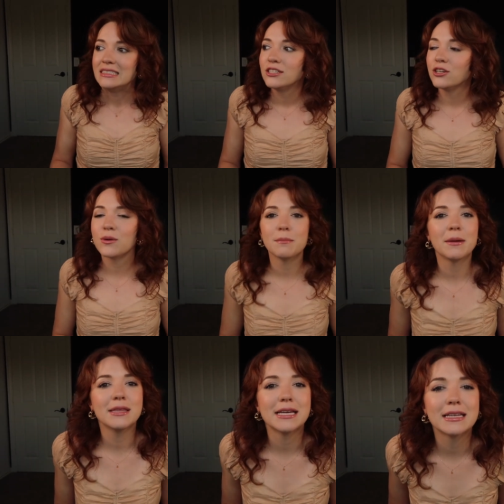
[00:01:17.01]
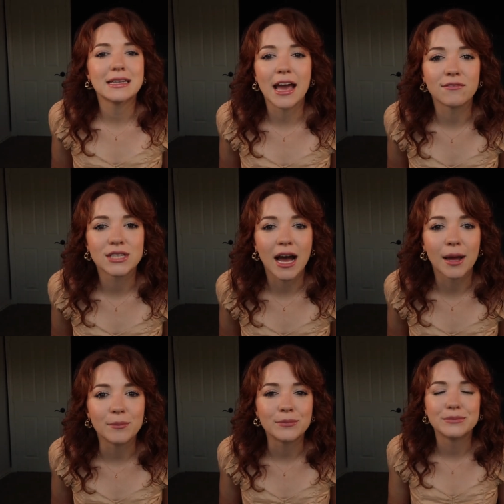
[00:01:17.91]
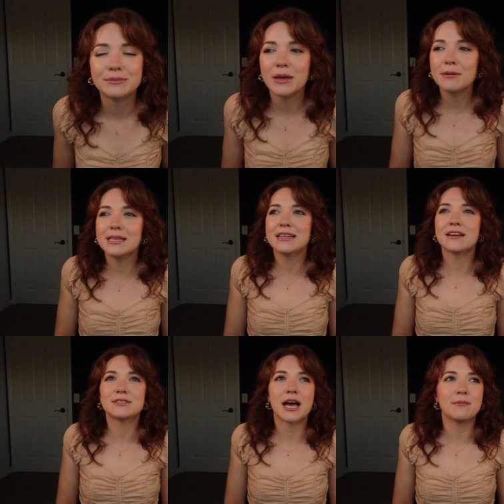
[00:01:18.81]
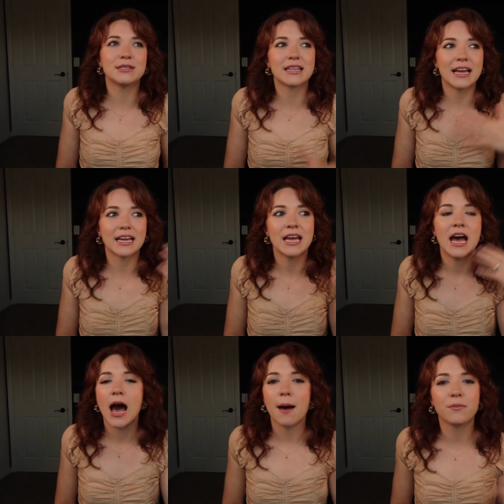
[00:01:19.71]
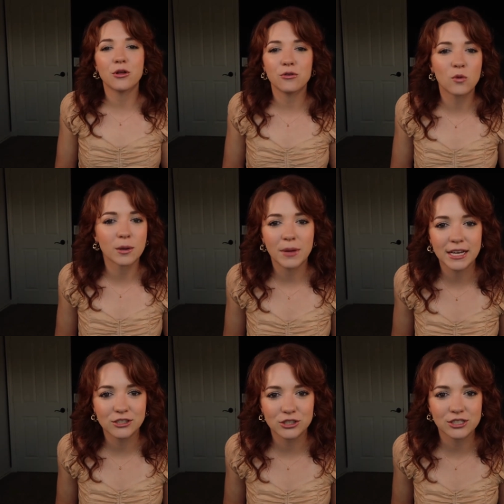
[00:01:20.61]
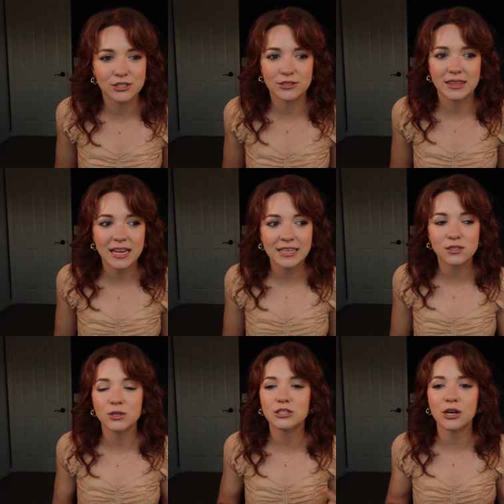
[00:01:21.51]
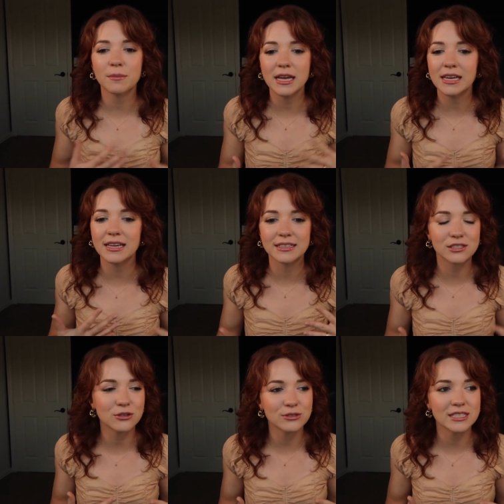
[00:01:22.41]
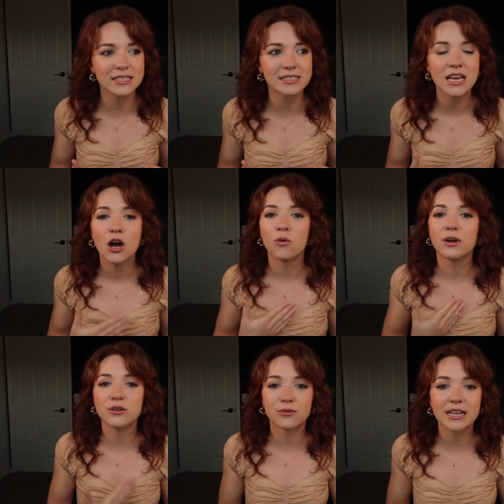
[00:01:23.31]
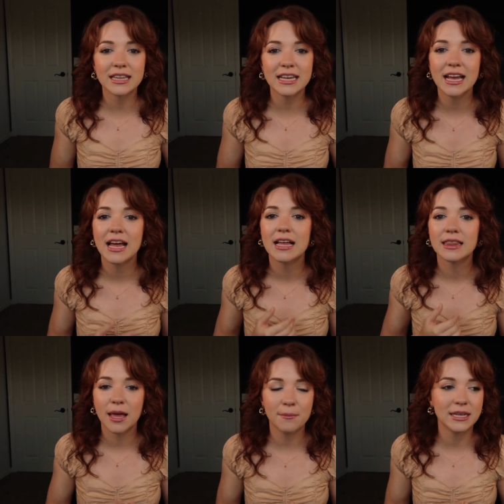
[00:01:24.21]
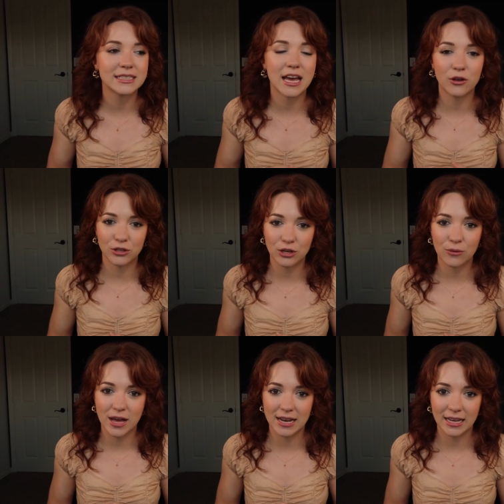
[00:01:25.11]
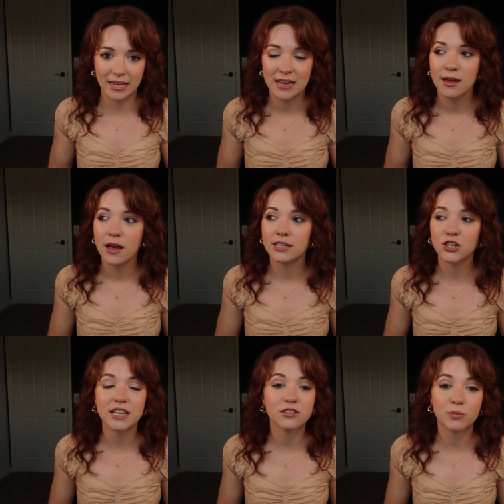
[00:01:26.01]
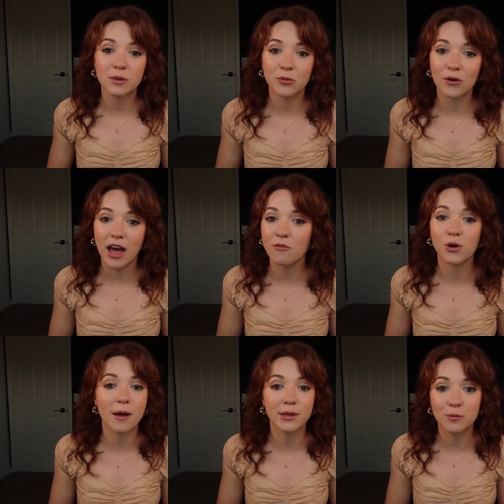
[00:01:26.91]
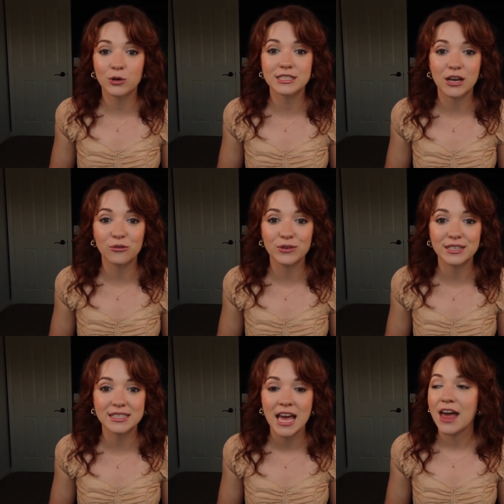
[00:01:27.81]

you know what, maybe they didn't have time maybe they didn't have time to like upload more pictures or things. We start making excuses when really, let me tell you, honey, Attractive people have probably more selfies